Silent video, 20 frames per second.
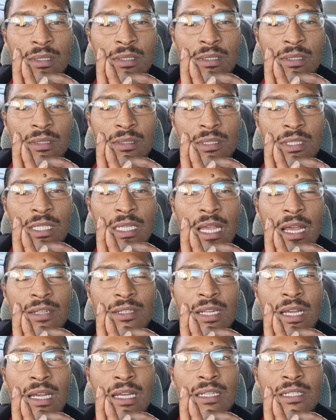Do y'all
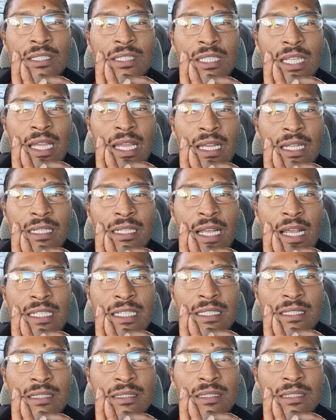not understand?
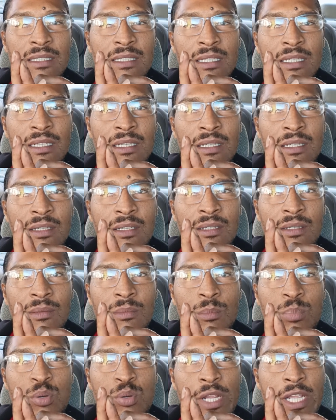That's
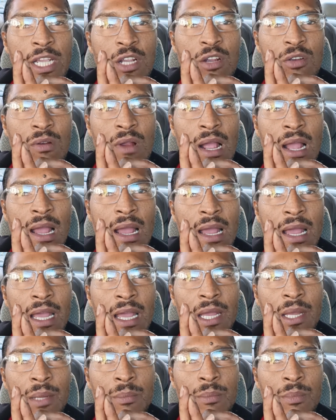
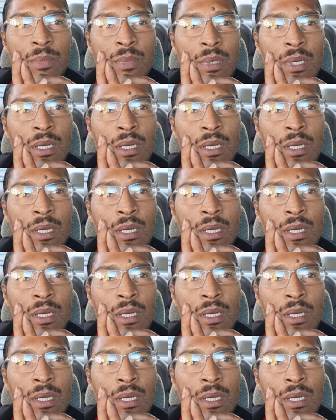pre-crime.